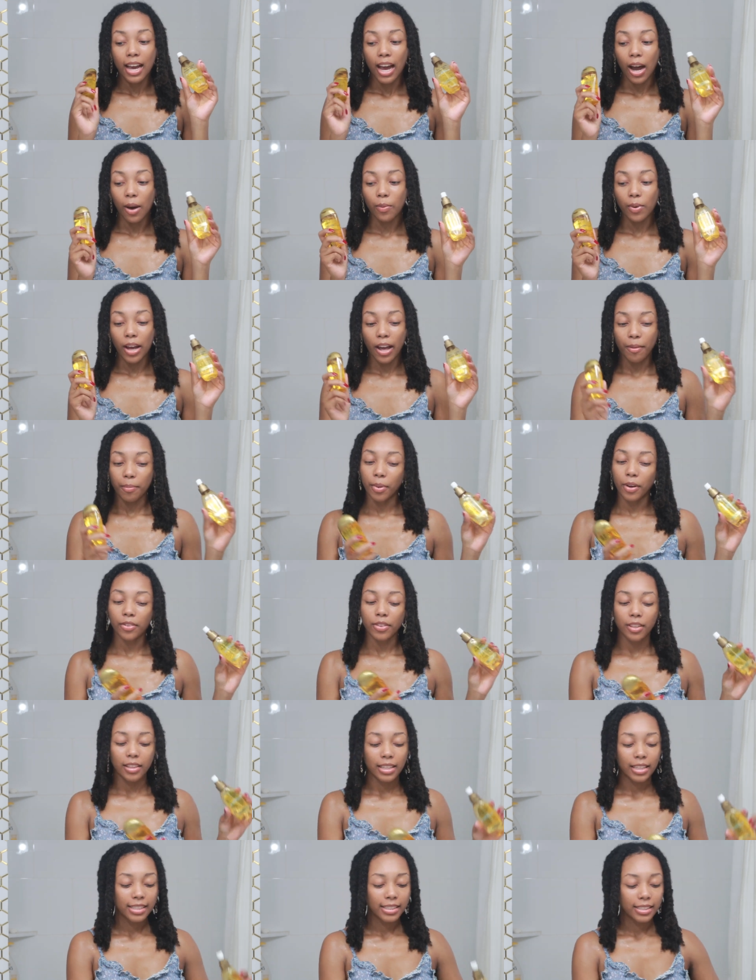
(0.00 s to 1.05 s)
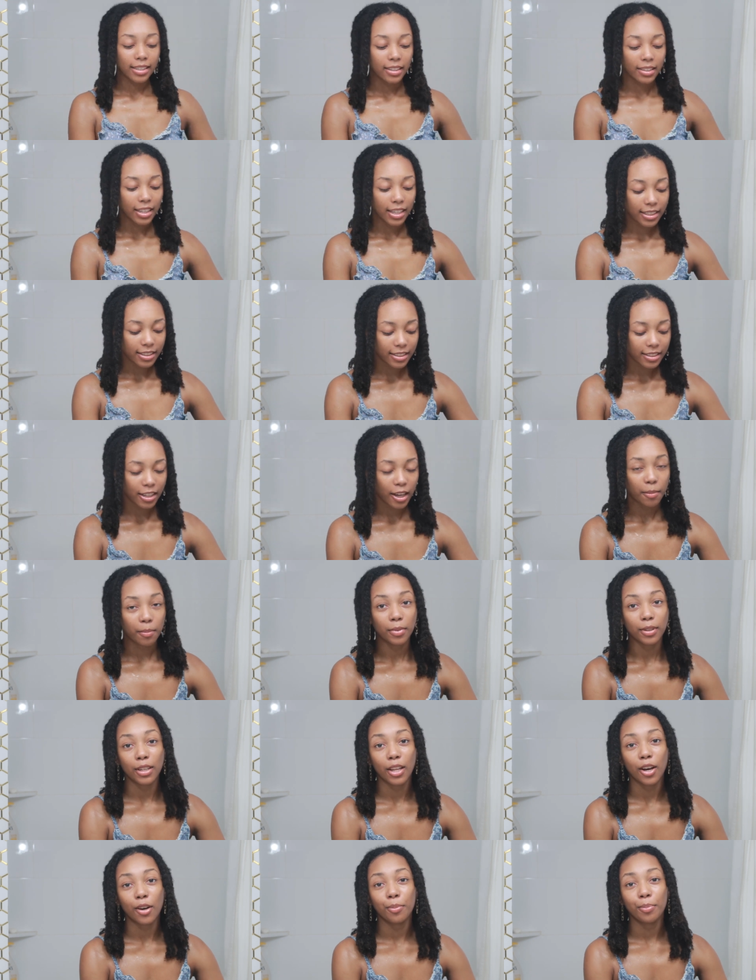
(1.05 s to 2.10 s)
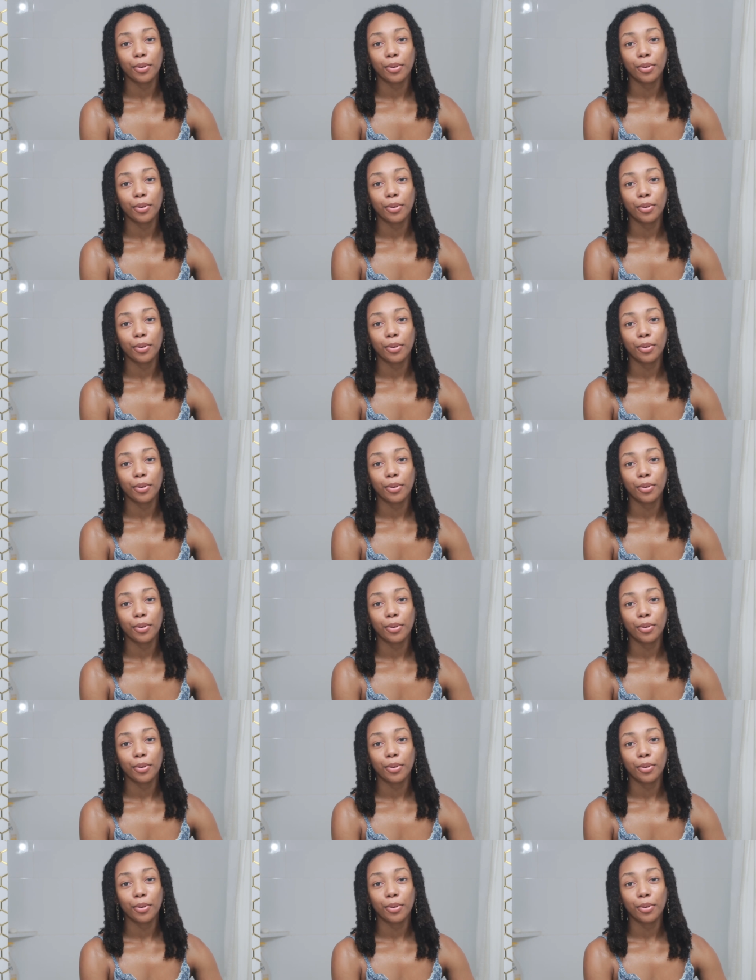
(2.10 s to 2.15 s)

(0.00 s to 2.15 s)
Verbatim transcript: I will have both of these linked down below.